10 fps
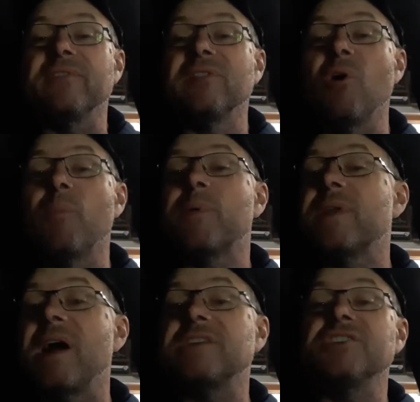low
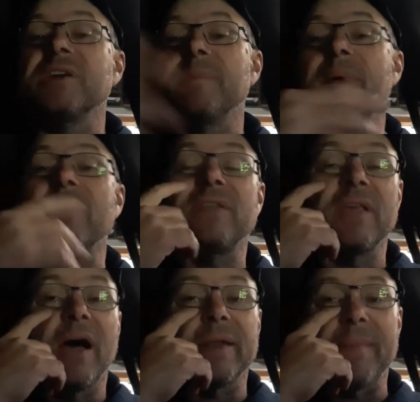production compared to the
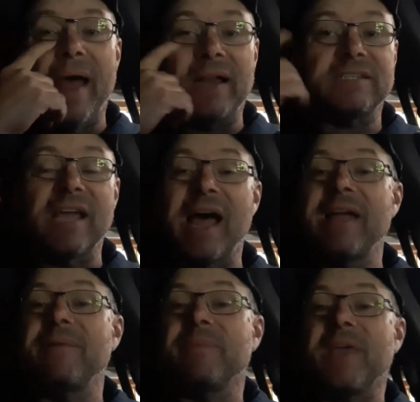automatics.
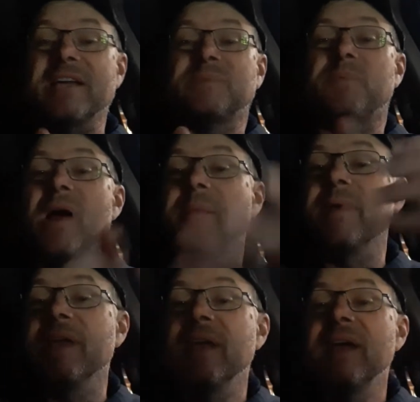I would guess probably